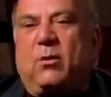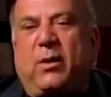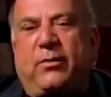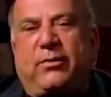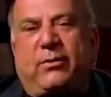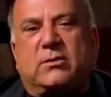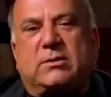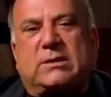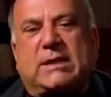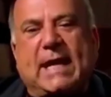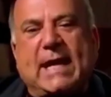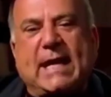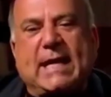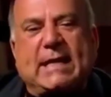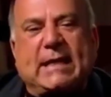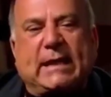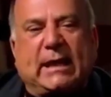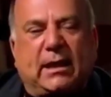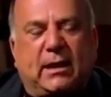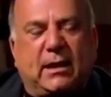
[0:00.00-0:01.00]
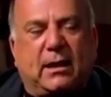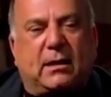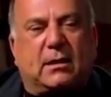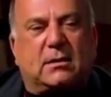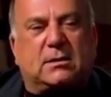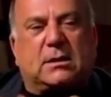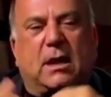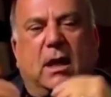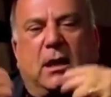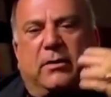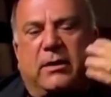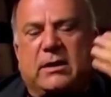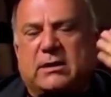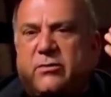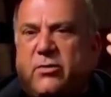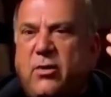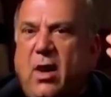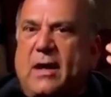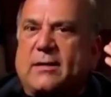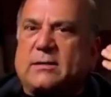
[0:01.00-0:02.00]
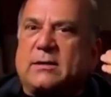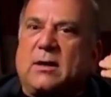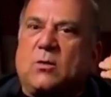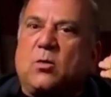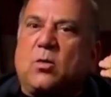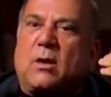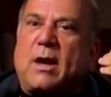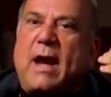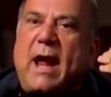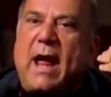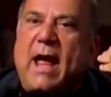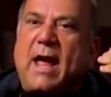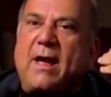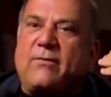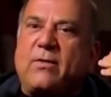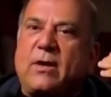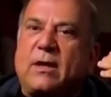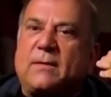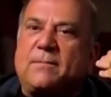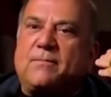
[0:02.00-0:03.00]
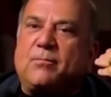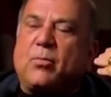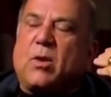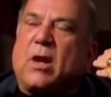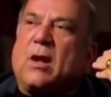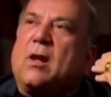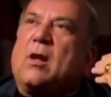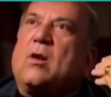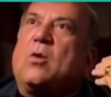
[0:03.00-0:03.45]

And what they're saying is these thoughts that we're having them.